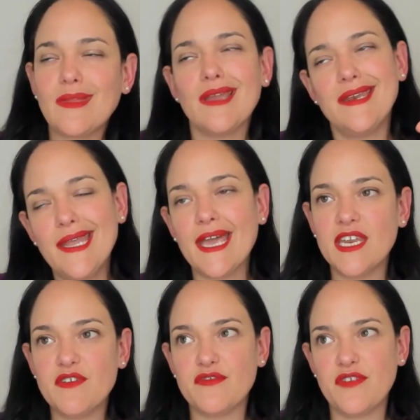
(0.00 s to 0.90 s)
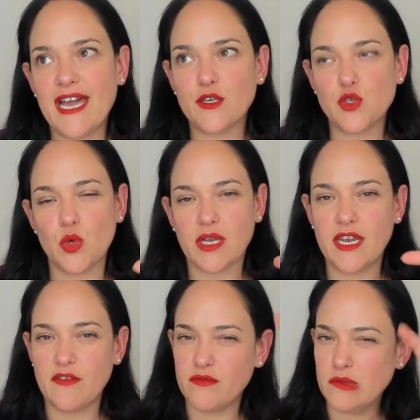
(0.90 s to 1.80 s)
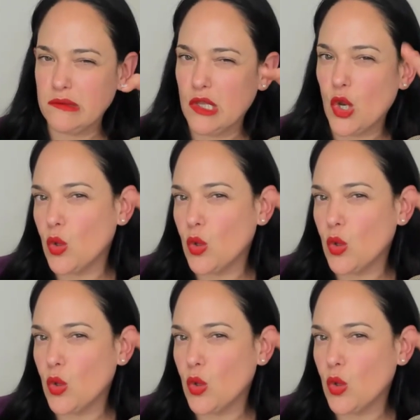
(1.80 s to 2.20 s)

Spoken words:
negative affect or kind of low